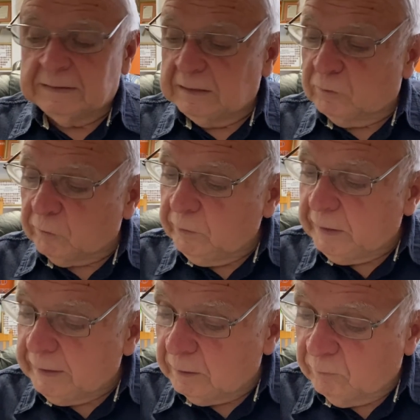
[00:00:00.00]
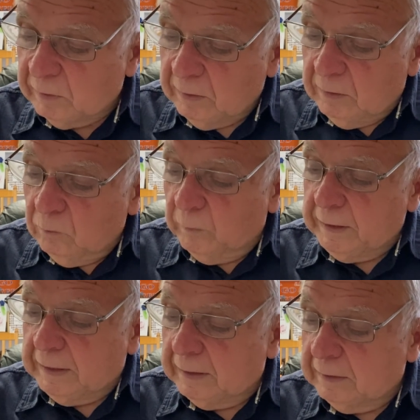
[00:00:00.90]
And through him, we
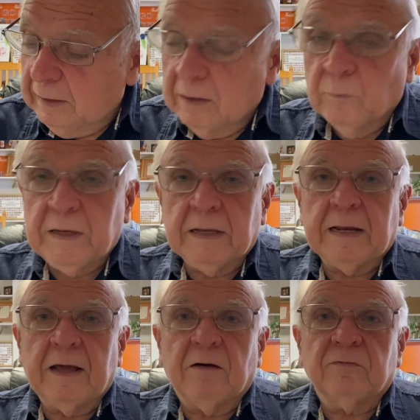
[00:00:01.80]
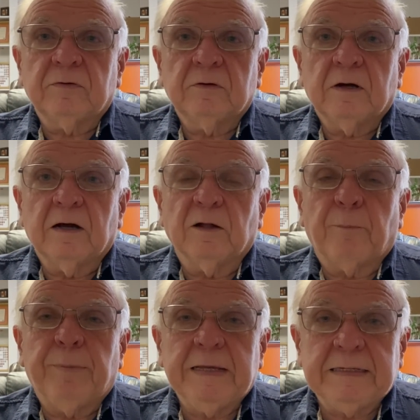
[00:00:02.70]
can have a
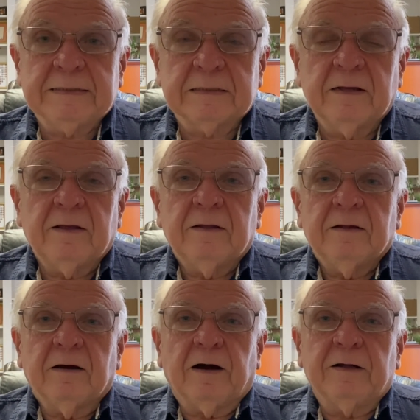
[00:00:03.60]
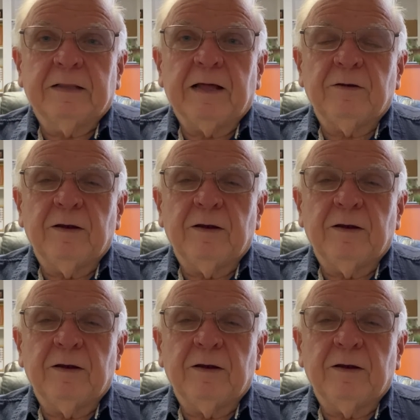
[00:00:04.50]
peace and